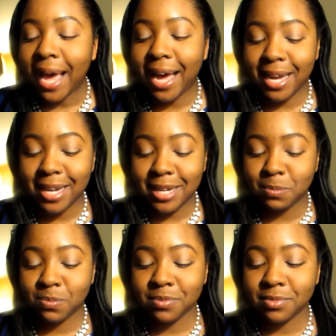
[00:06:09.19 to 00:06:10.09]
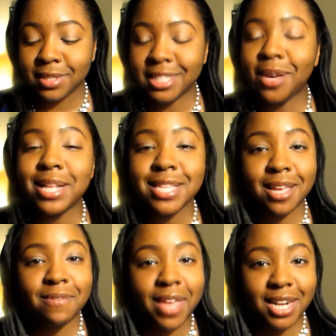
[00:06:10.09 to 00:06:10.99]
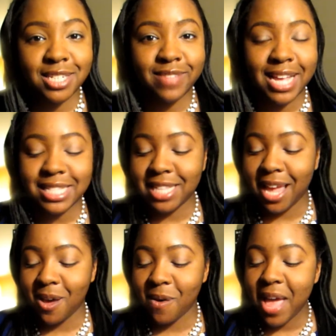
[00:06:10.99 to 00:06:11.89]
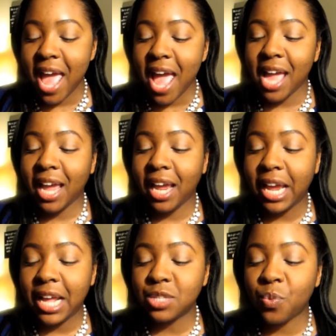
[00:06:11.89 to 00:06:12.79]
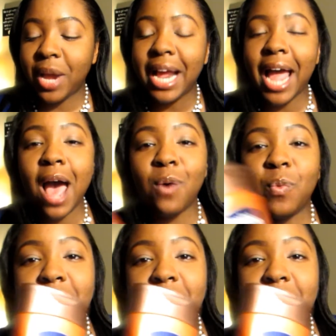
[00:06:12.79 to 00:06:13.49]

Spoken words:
So I took advantage of that sale, and what I got